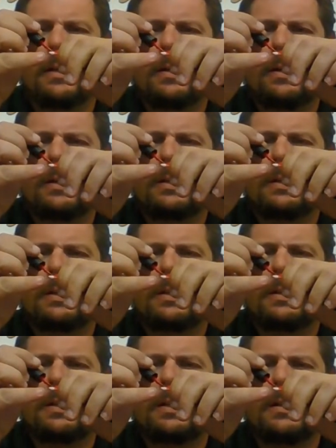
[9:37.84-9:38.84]
cotton that
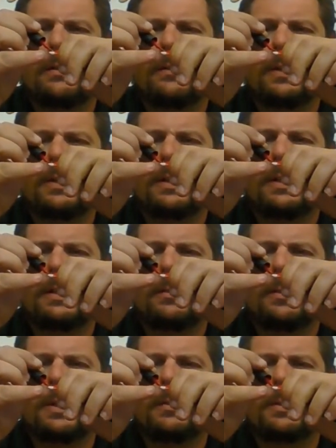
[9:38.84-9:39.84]
you have on you at the
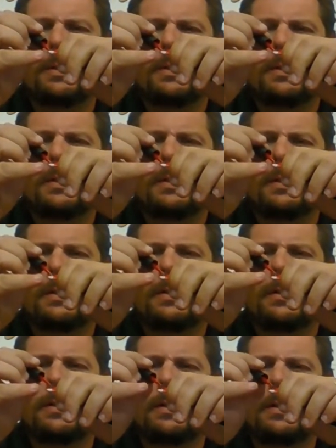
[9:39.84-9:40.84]
moment
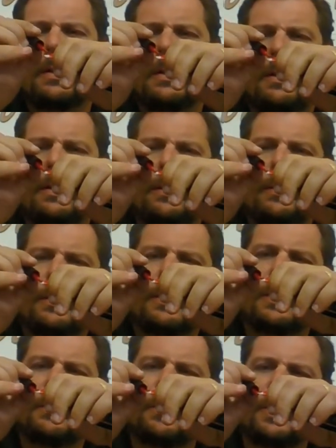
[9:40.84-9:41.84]
with
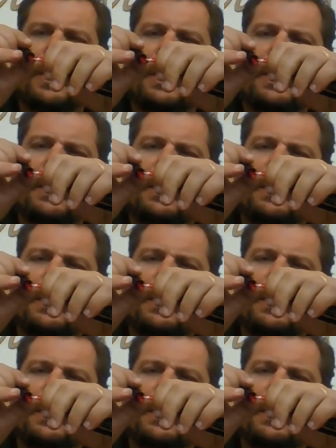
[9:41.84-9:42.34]
some red.